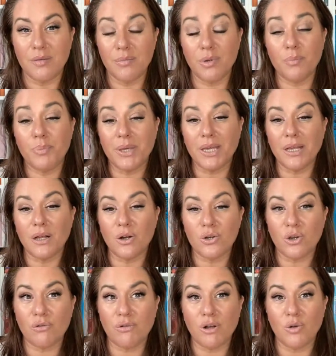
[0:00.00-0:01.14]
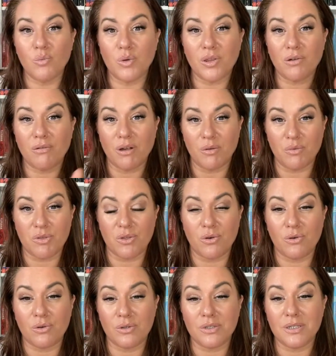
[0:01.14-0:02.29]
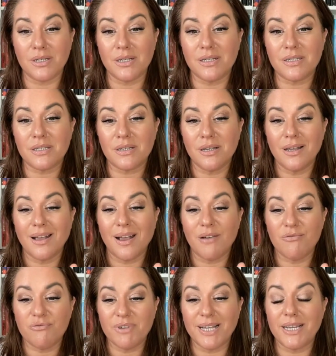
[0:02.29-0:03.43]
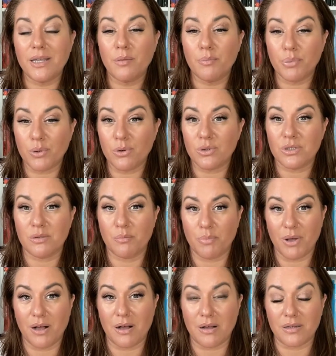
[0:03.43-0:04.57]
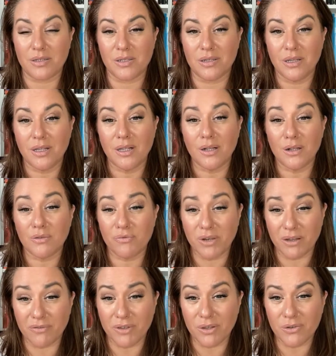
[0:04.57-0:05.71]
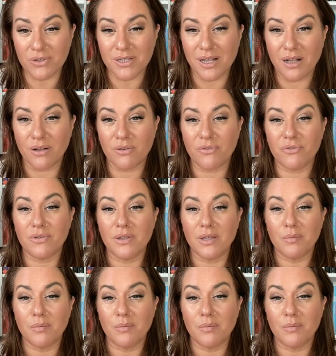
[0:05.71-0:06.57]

But being on your own with your own thoughts is a really important part of loving yourself,